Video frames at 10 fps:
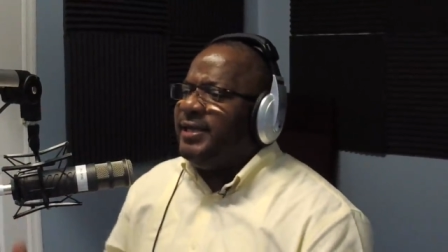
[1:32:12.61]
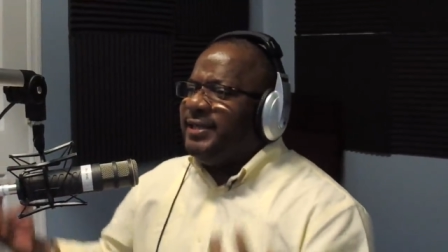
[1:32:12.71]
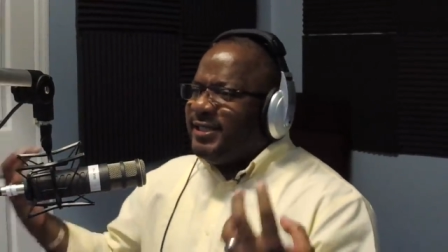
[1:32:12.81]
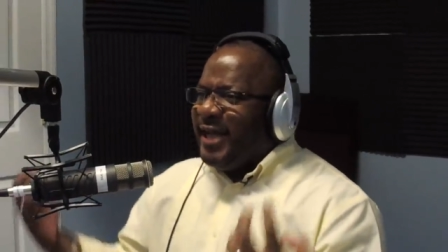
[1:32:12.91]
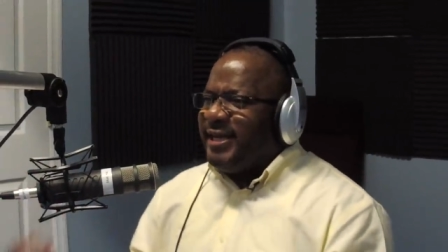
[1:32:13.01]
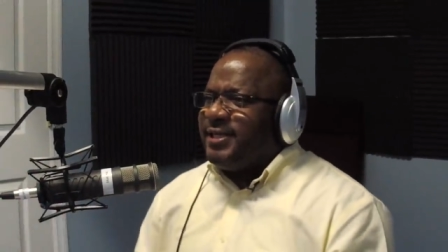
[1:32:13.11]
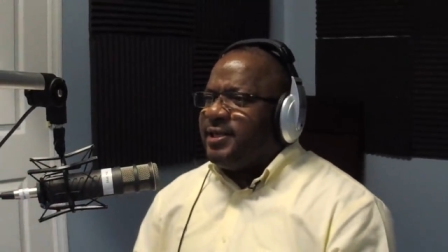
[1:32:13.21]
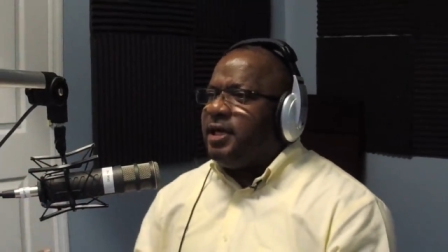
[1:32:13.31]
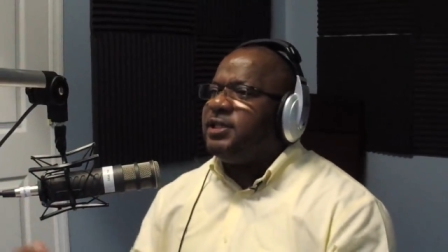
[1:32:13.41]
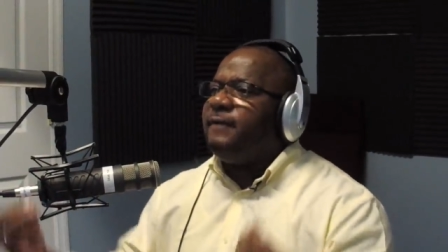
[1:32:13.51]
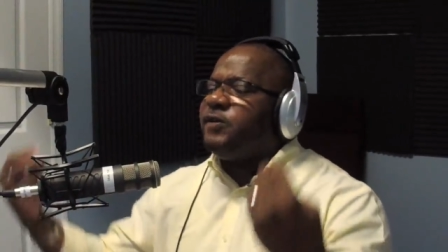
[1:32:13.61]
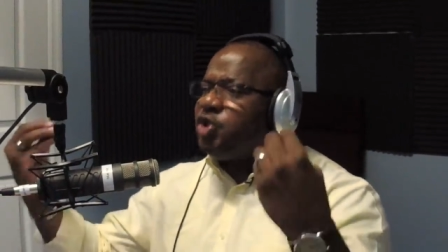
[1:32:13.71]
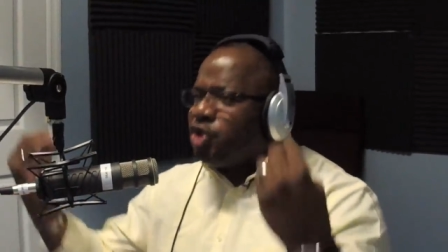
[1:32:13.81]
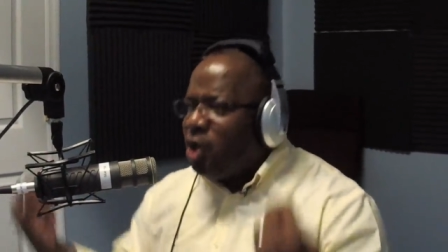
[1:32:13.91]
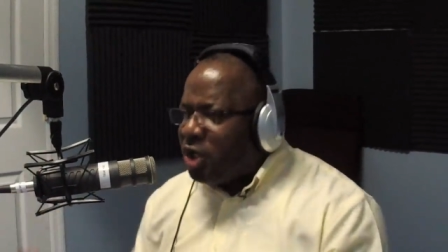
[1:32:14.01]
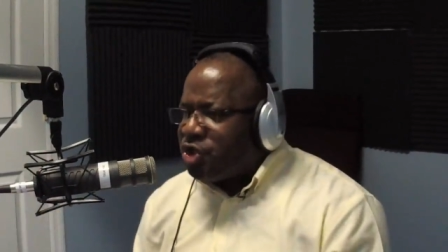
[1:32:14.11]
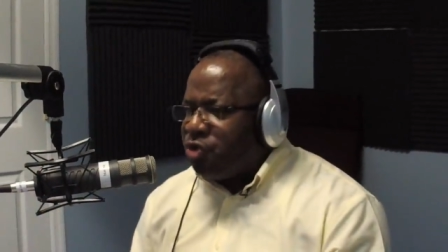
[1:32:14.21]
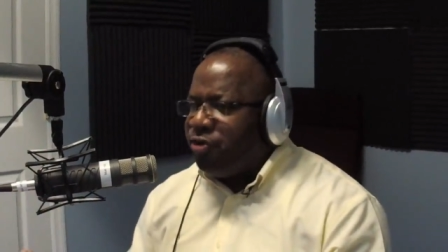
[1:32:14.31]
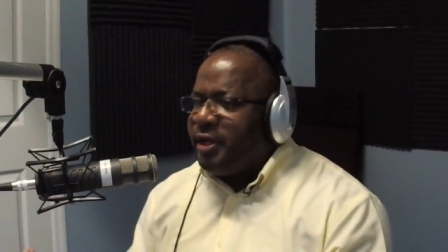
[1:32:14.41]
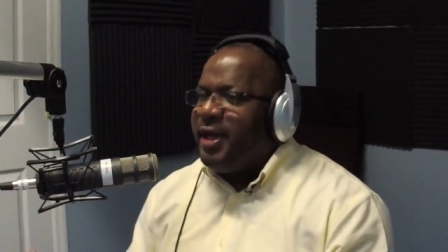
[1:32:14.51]
the tentacles of
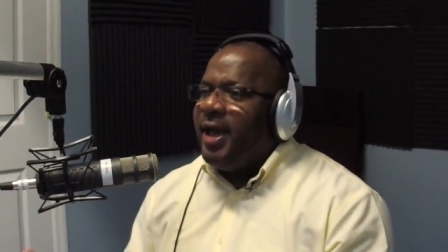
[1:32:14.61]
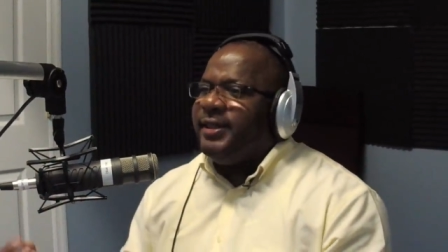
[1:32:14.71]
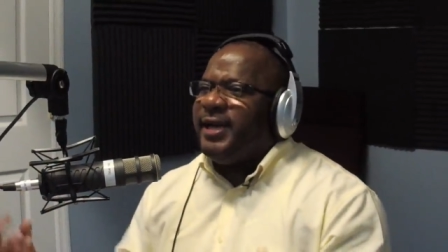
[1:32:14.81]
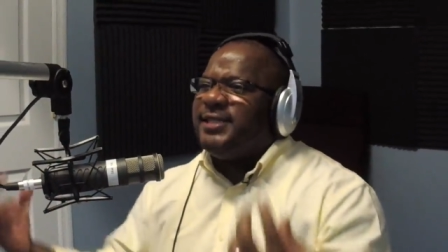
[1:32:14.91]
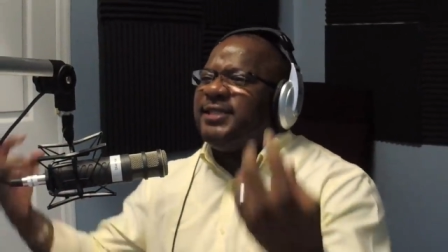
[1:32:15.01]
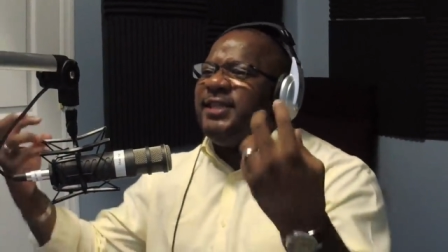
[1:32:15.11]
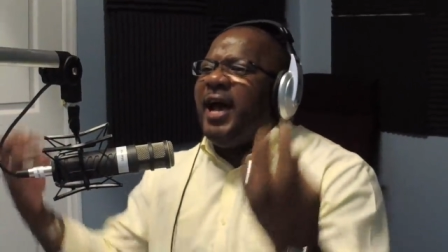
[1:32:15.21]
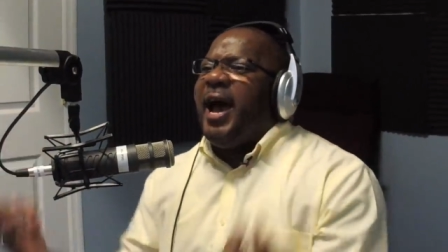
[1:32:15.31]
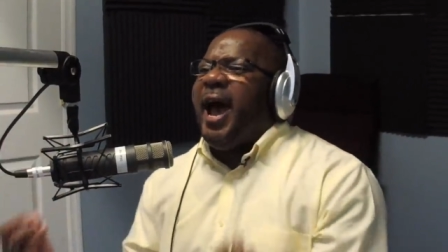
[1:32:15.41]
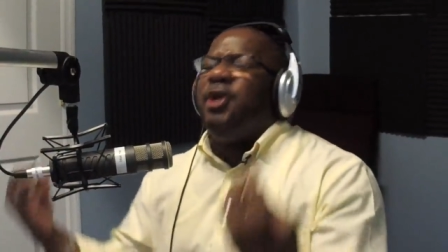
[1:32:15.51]
sorcery that is tied.